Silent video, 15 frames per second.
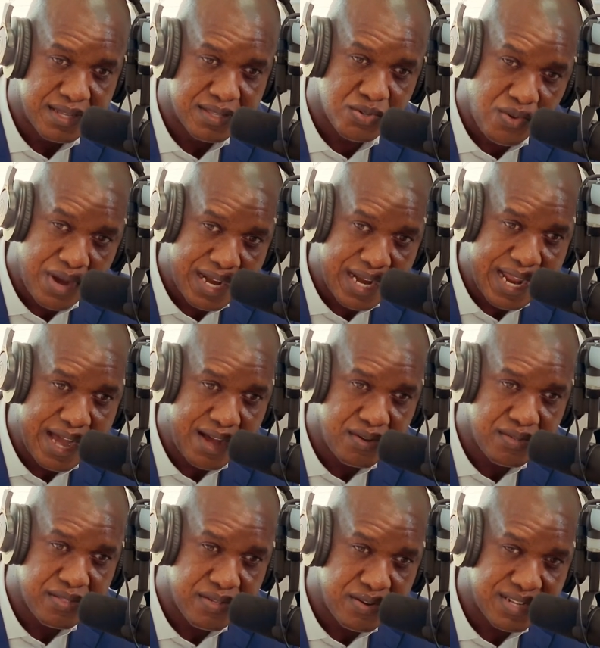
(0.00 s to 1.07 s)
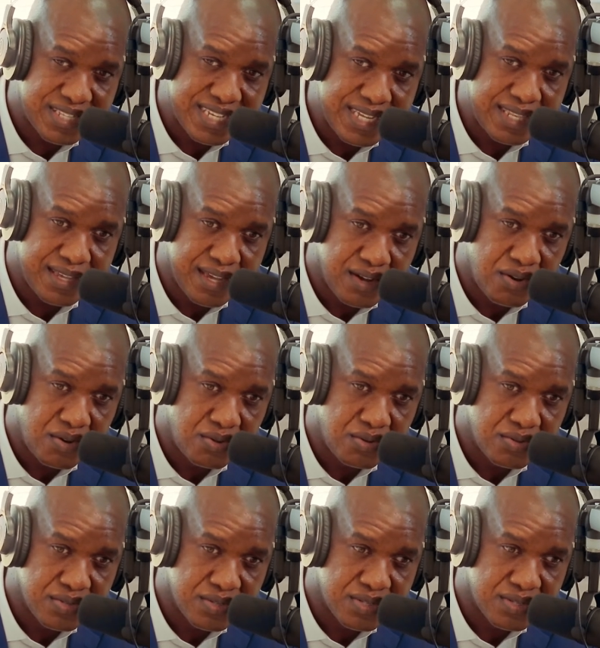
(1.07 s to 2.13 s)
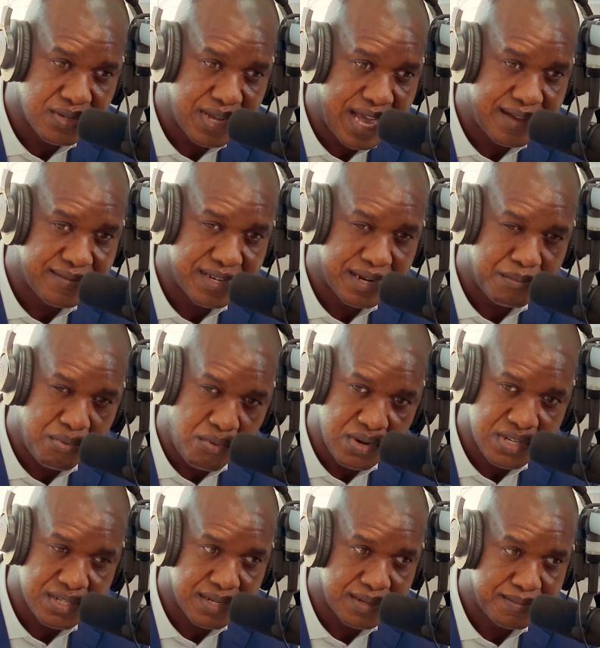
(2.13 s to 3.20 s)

to allow 13 year olds to have an abortion